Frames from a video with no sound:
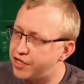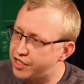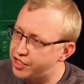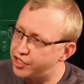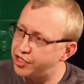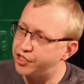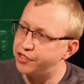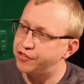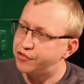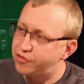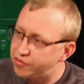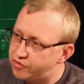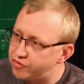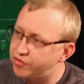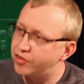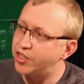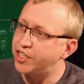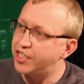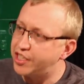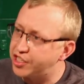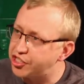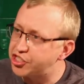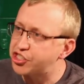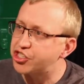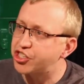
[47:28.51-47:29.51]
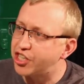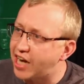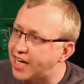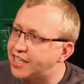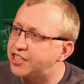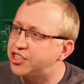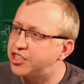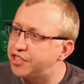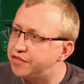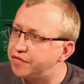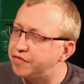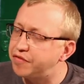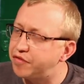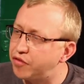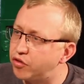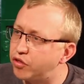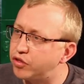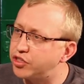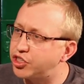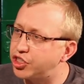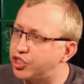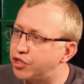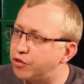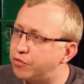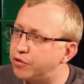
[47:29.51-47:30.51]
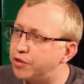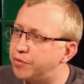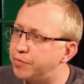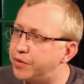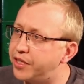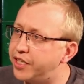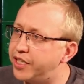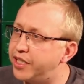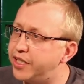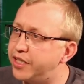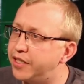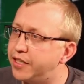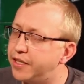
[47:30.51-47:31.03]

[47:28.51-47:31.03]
that you that you're scratching it's for. Like, do you know yeah, what I mean?